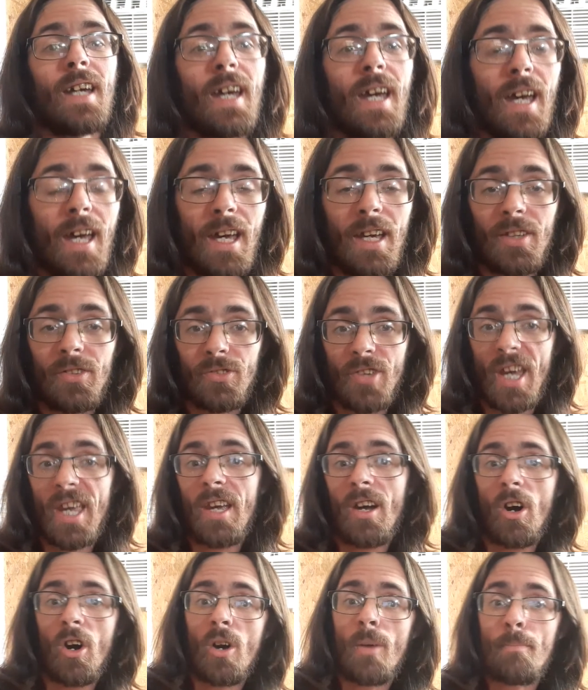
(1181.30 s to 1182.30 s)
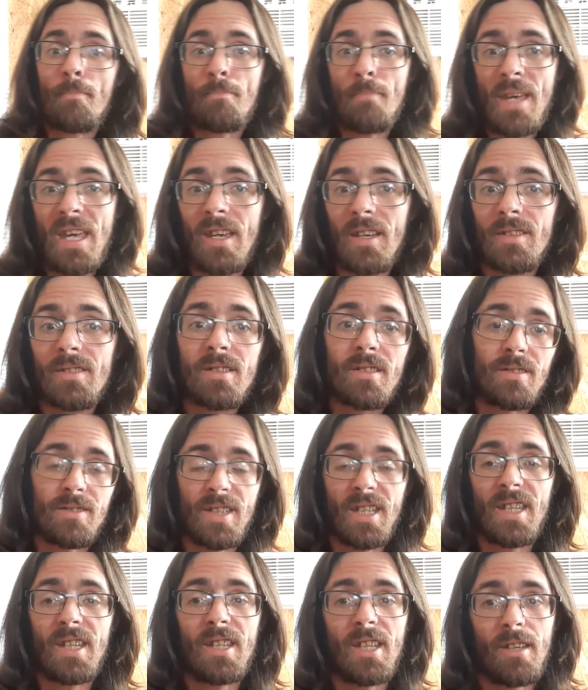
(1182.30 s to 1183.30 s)
And they are meant
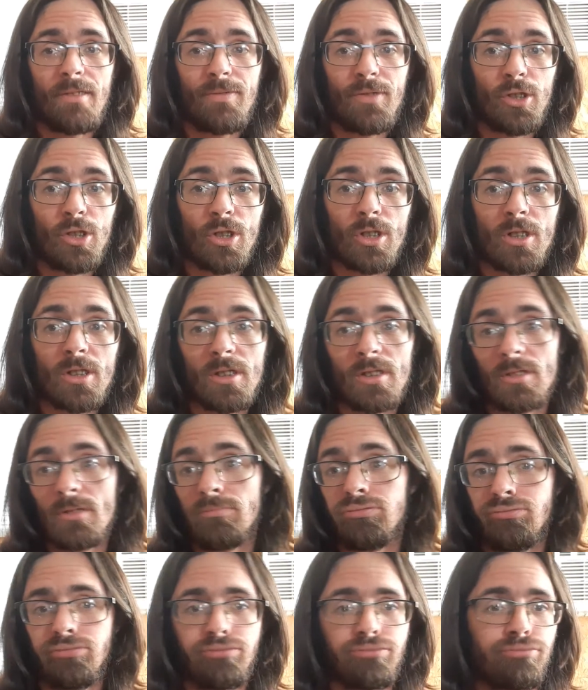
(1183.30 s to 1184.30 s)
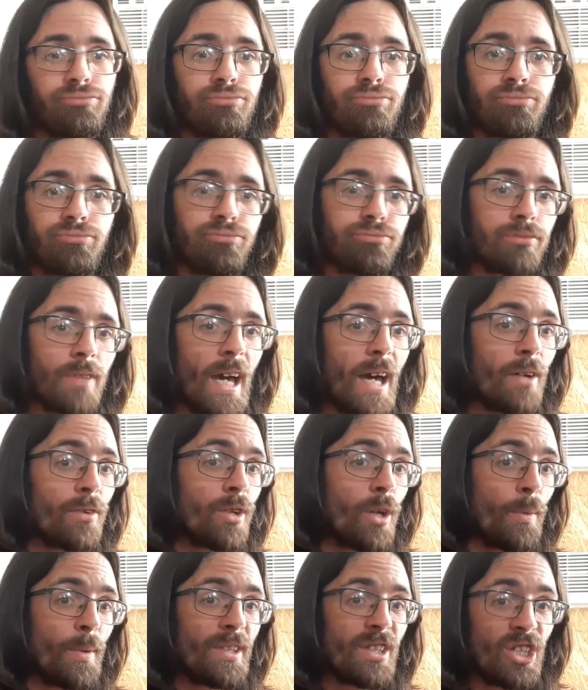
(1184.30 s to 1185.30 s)
that if you're, I don't
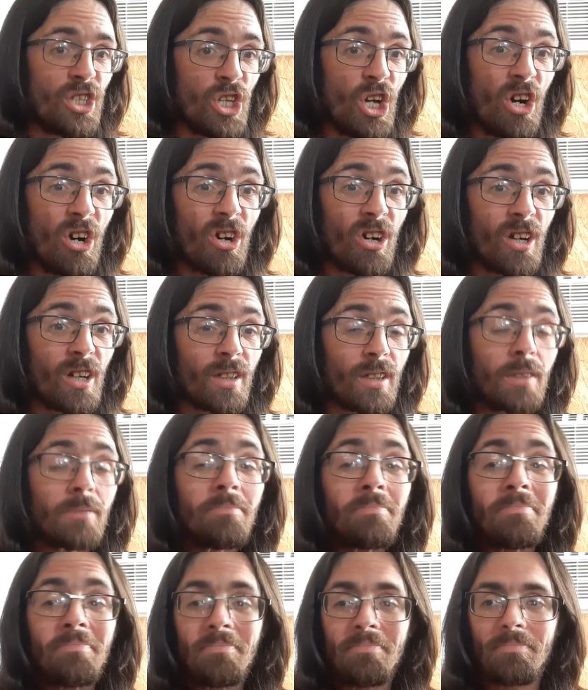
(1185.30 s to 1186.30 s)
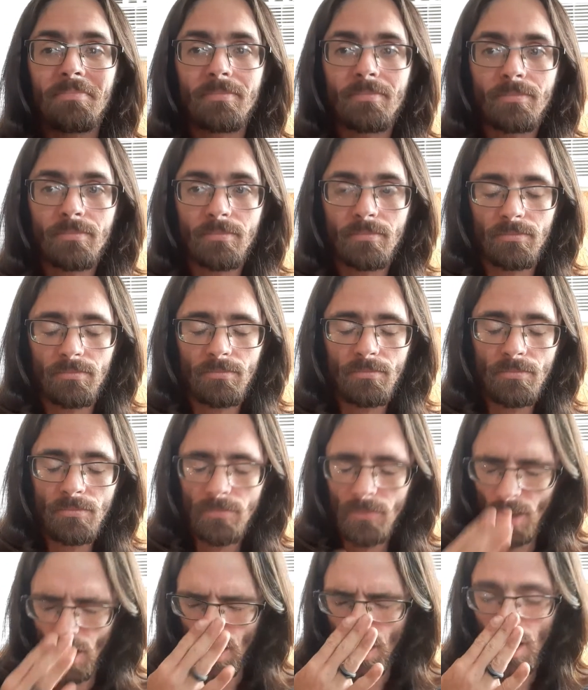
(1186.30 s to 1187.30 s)
know, in the yard,
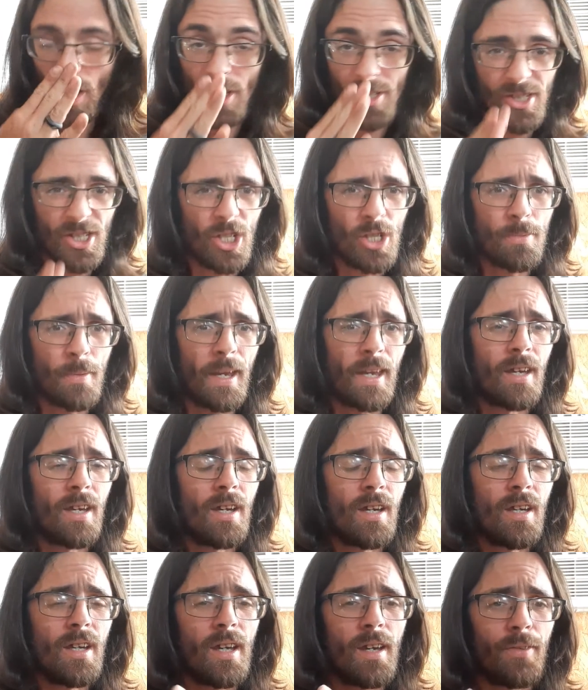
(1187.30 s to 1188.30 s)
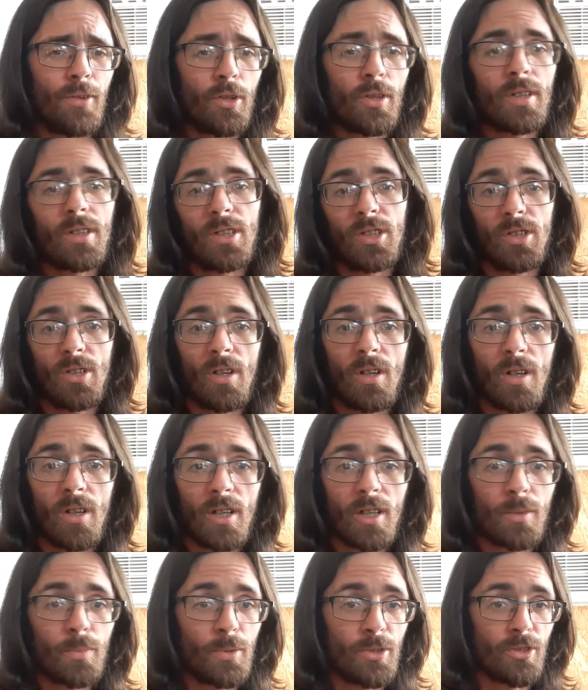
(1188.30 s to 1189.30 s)
if you're in the
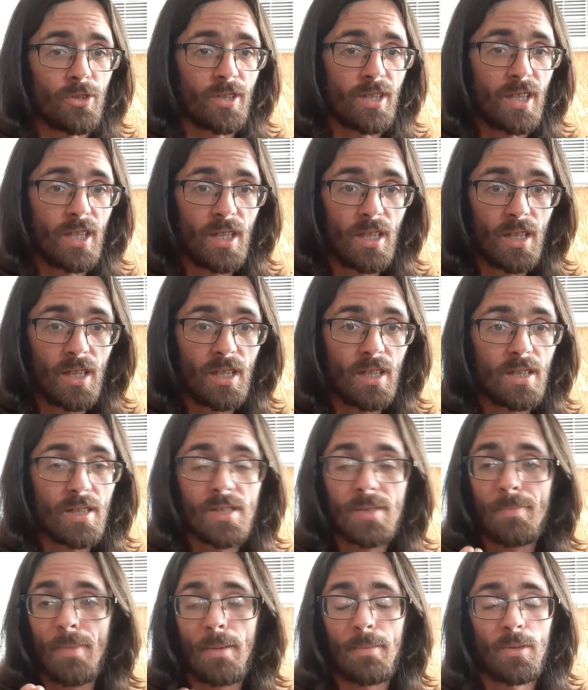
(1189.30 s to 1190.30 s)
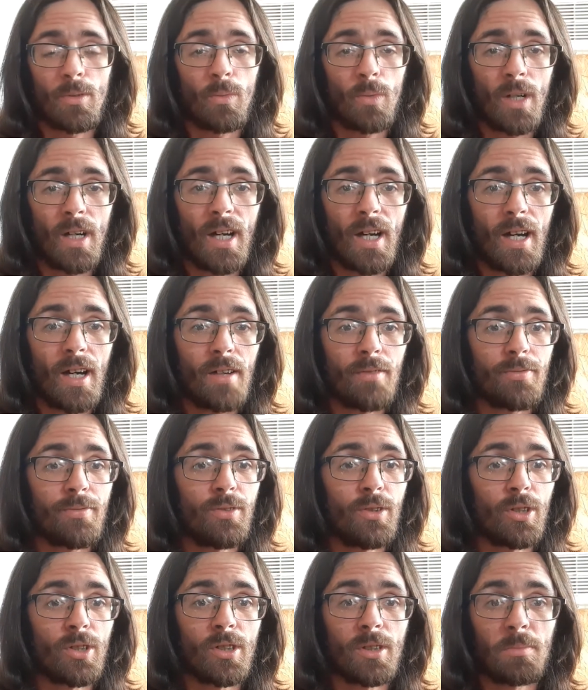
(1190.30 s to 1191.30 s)
yard with your kids, maybe a wife,
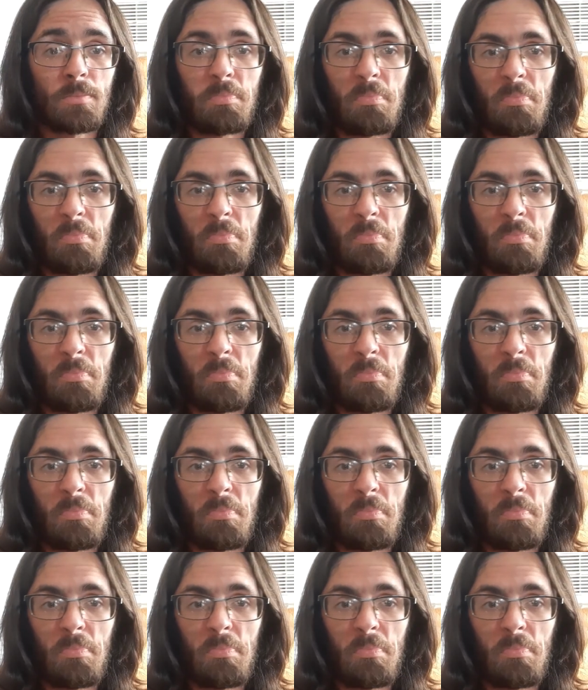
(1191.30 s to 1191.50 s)
you're